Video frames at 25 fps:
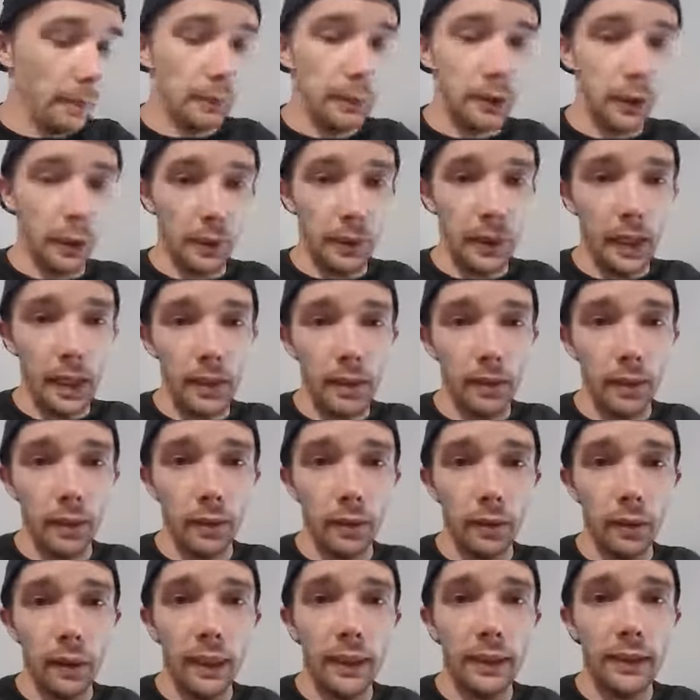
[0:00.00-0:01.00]
So again,
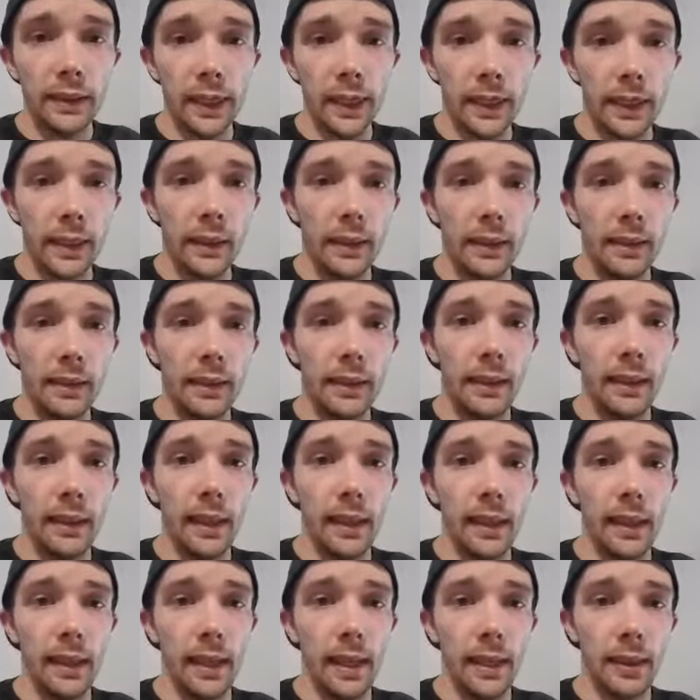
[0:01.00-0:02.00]
link down
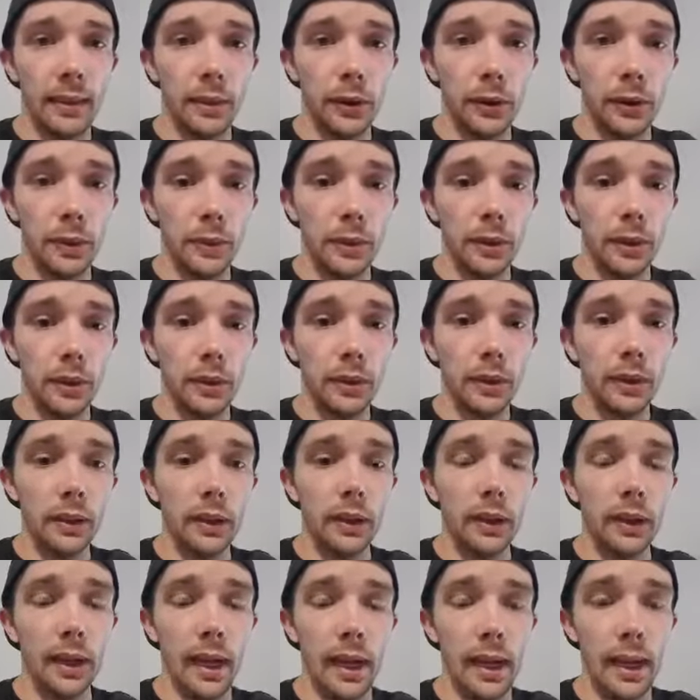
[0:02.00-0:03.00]
in our description.
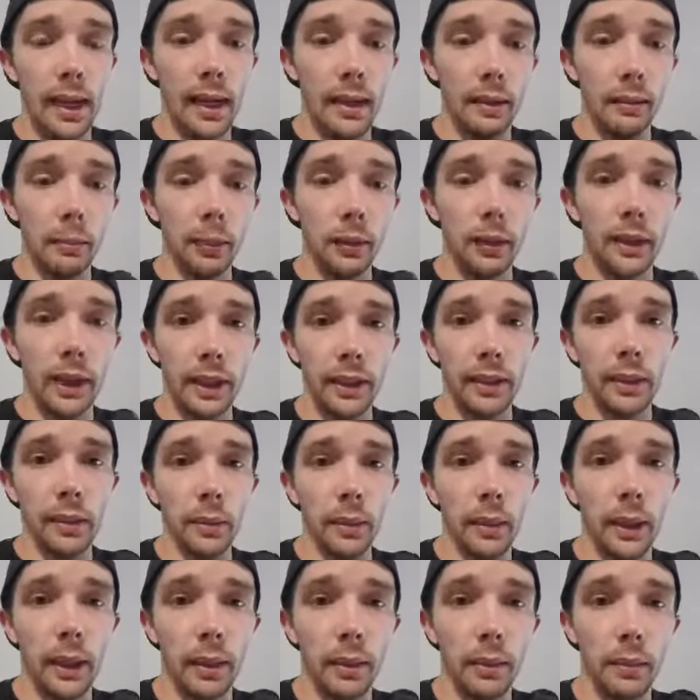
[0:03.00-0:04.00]
We'll take you
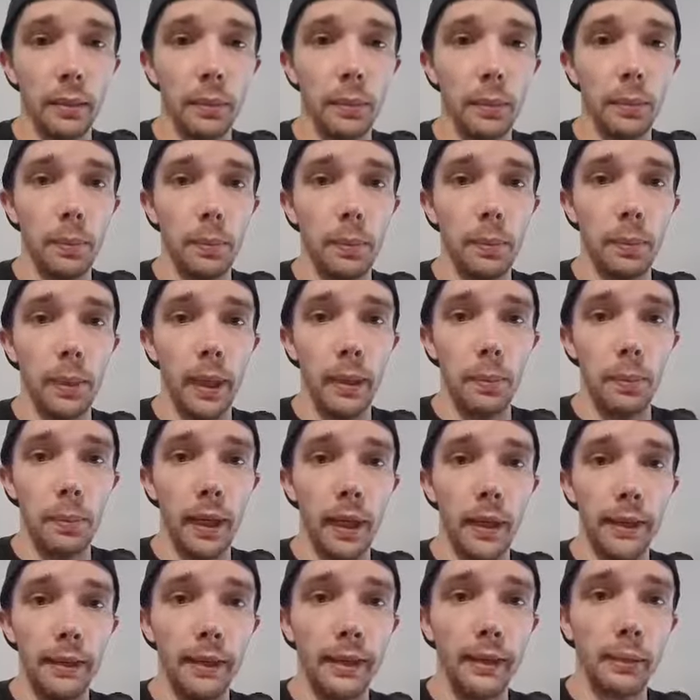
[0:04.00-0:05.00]
to our
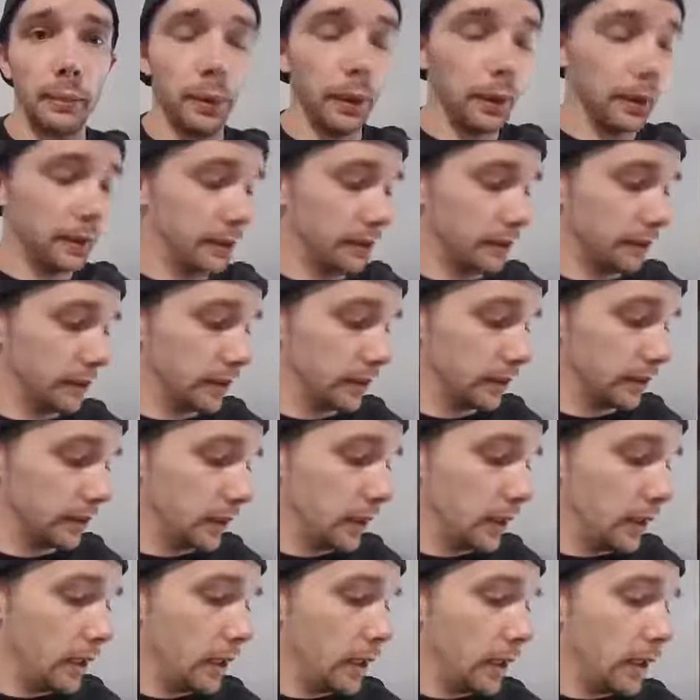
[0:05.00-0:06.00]
page to purchase.
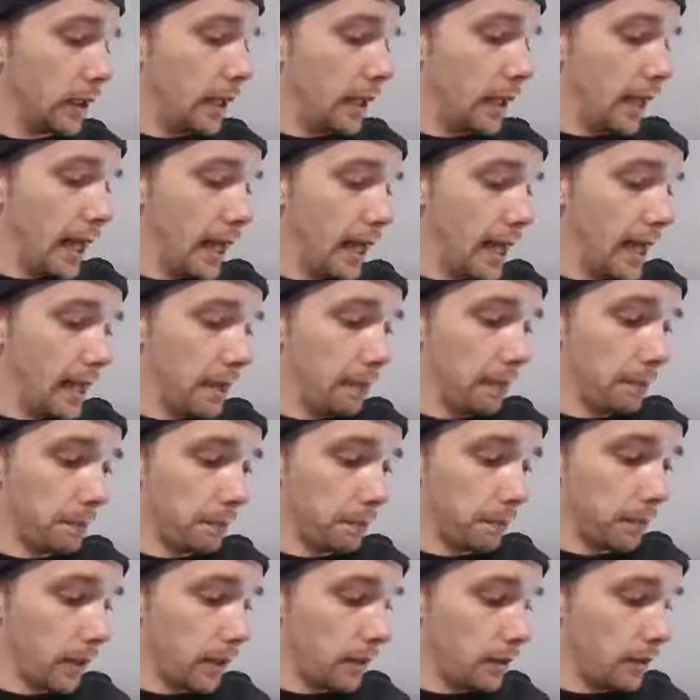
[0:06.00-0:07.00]

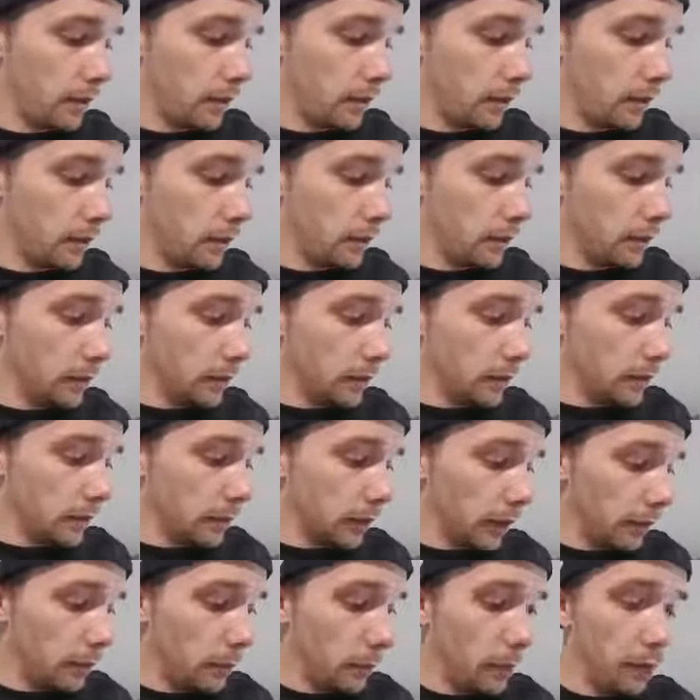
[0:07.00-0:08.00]

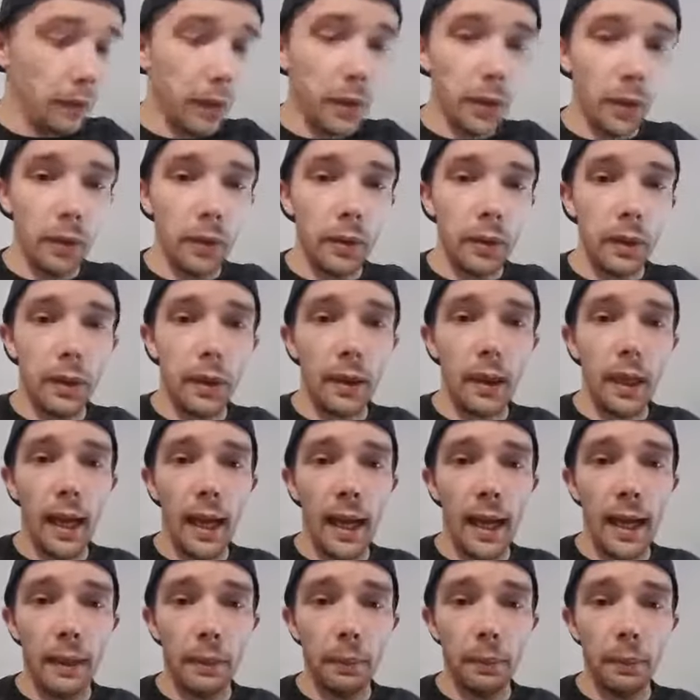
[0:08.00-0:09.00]
So moving on,
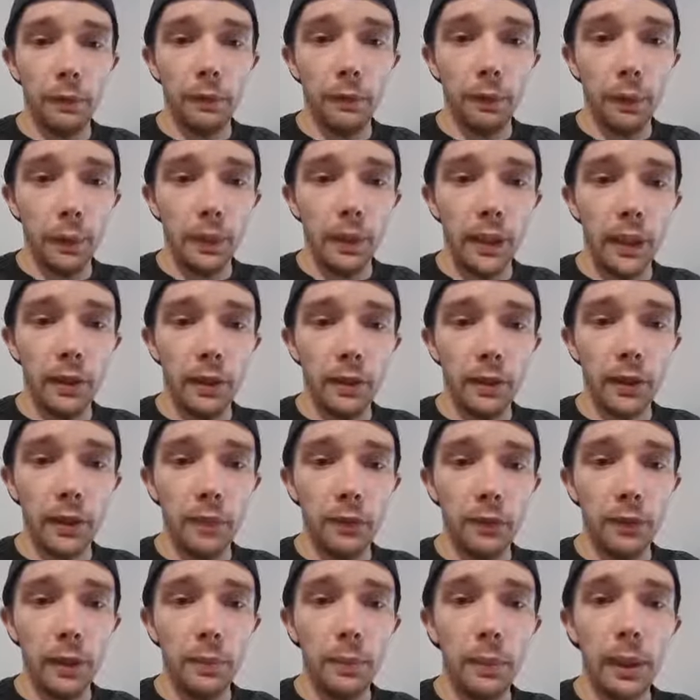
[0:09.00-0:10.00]
before we get onto
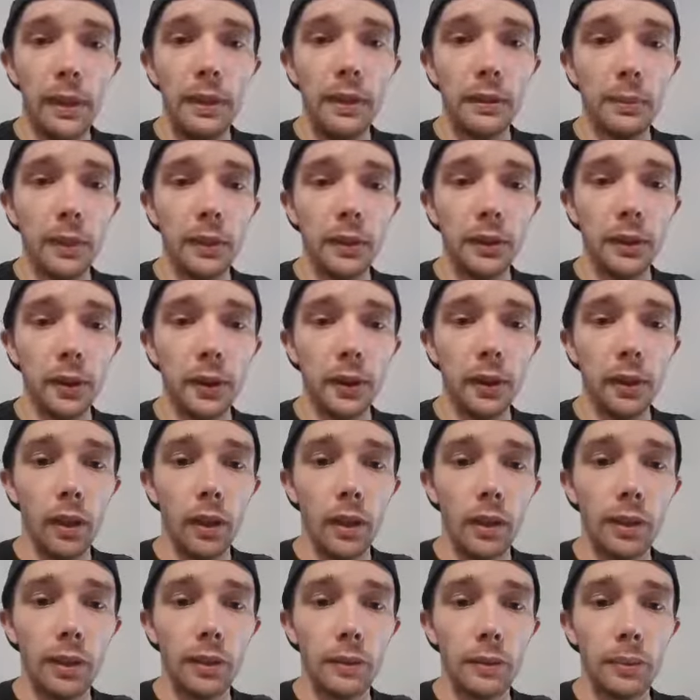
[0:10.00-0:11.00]
your free play, just make sure you
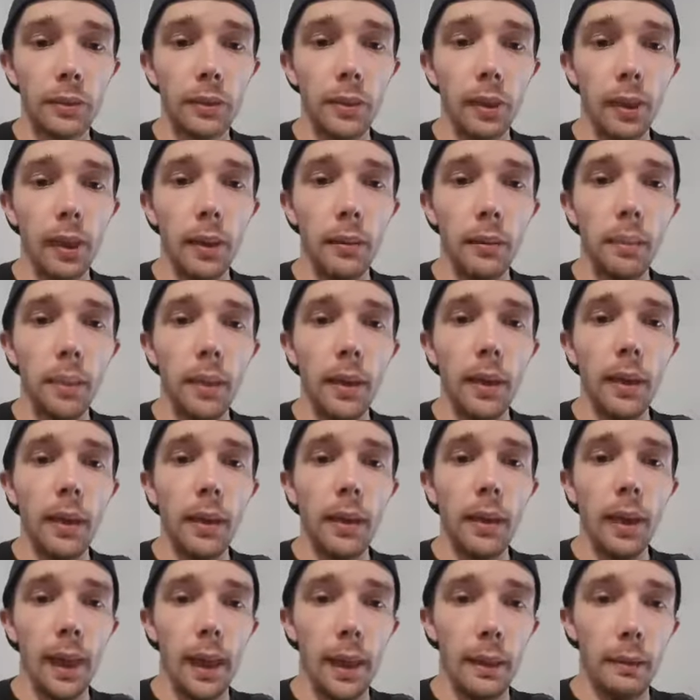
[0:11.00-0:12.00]
like and subscribe
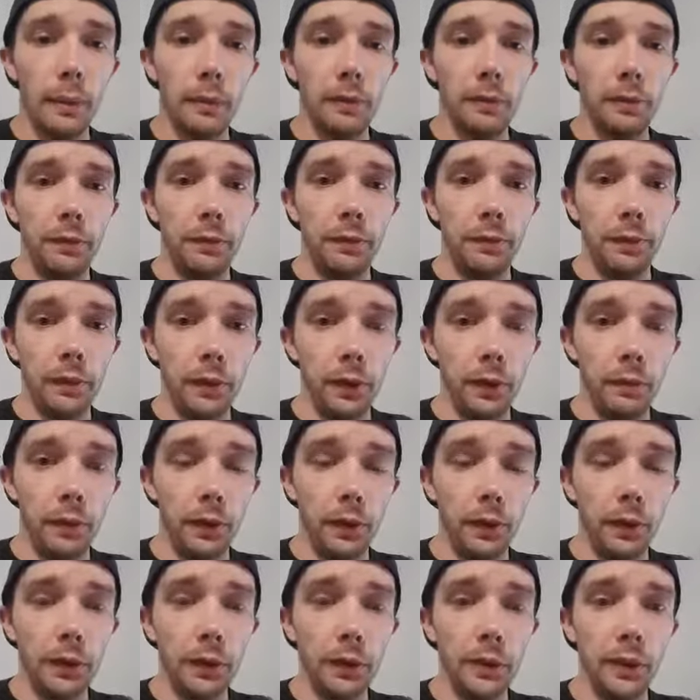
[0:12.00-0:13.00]
if
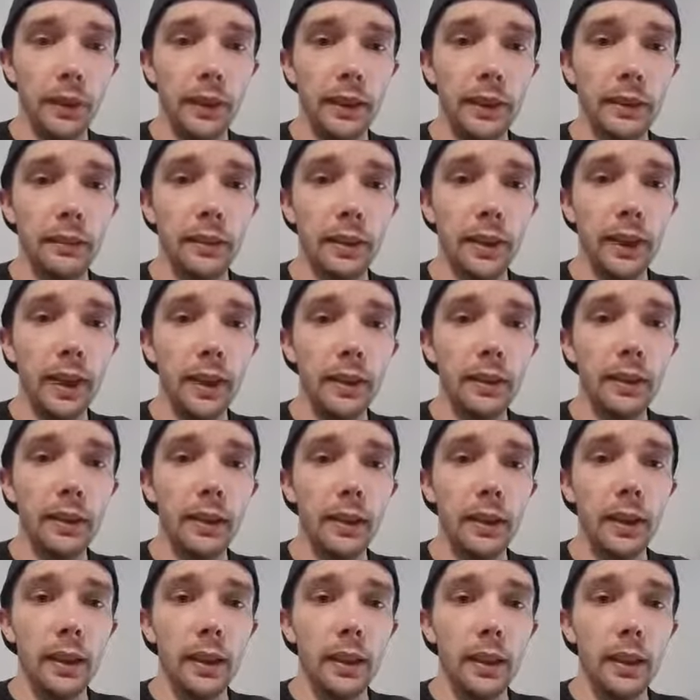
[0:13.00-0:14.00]
you're enjoying these videos.